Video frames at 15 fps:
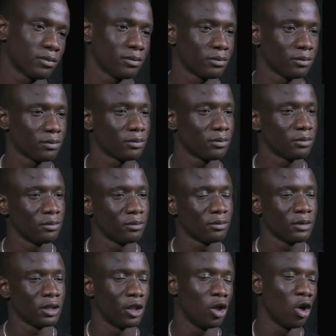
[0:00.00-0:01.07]

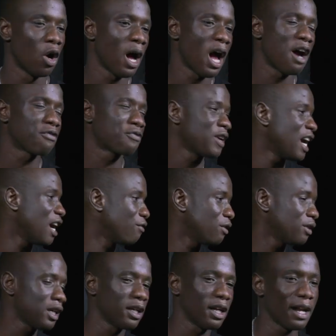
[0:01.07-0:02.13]
You know, after
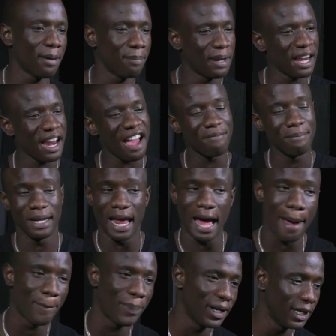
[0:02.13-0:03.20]
everything that have been
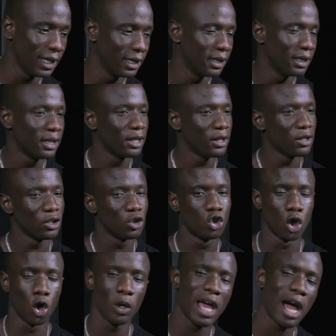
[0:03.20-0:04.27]
happening,
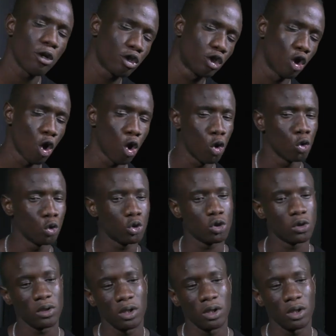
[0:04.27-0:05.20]
sold out shows,